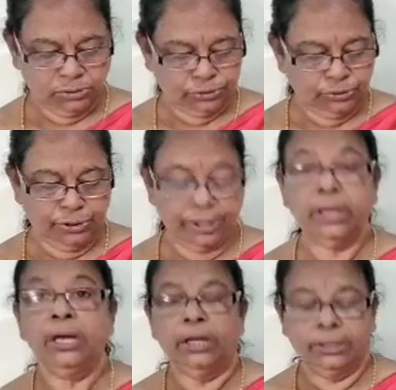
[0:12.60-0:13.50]

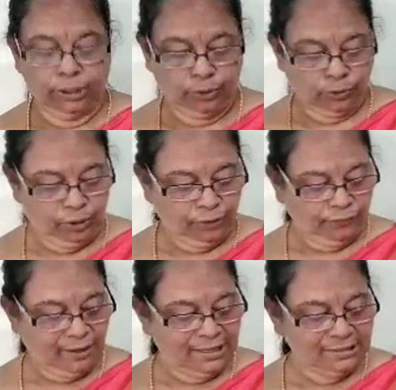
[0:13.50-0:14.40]
the true or
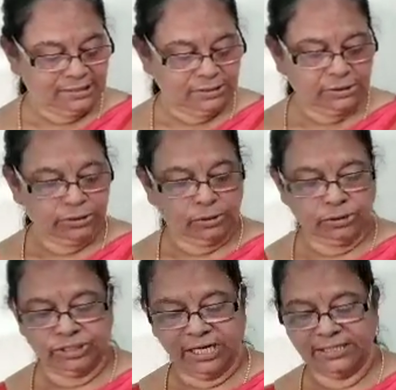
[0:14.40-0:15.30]
false, the
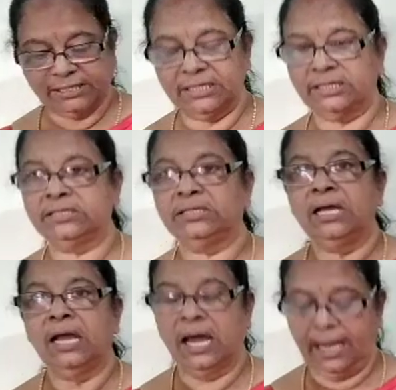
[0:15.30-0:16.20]
question answers,
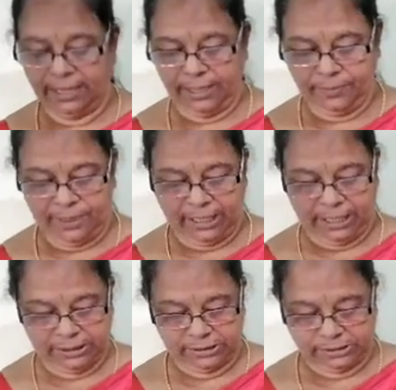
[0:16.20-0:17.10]
and the
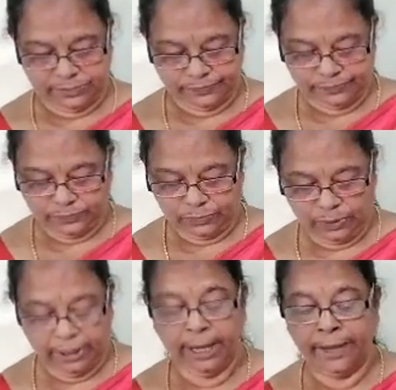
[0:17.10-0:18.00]
meanings.
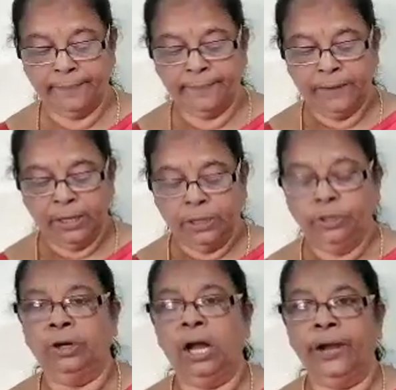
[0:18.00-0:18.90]
Okay?
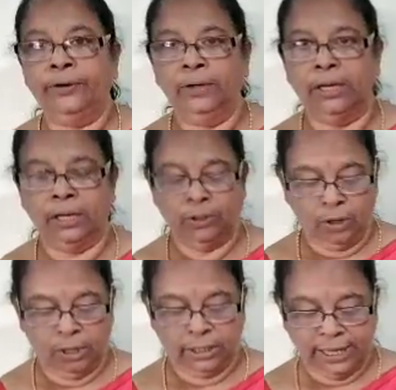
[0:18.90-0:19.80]
You have to learn
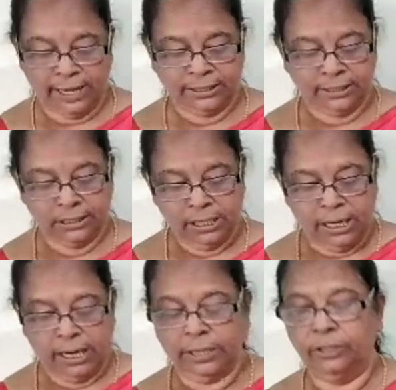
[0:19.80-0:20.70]
all that,
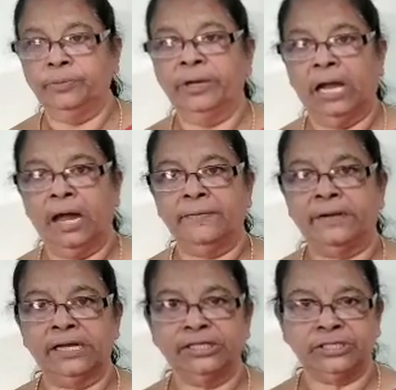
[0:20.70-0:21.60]
and you may have
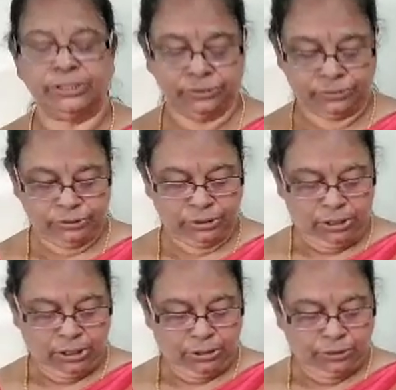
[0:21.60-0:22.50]
test
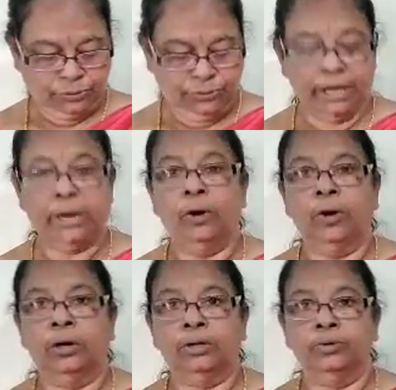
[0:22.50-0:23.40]
today
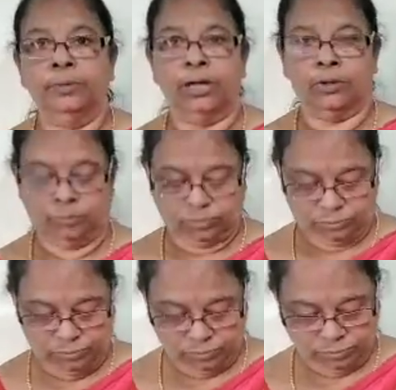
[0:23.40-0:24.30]
or tomorrow.
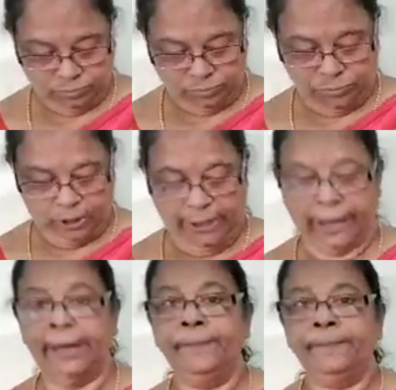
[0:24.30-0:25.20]

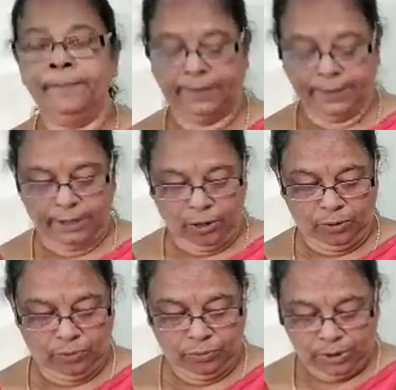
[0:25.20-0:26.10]
Okay?
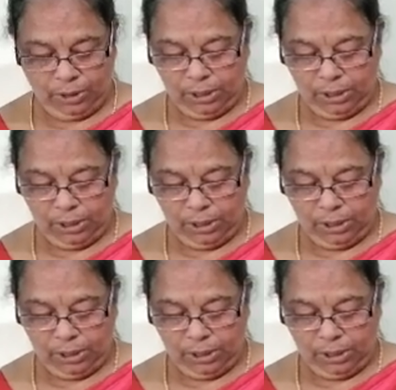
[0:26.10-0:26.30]
Now,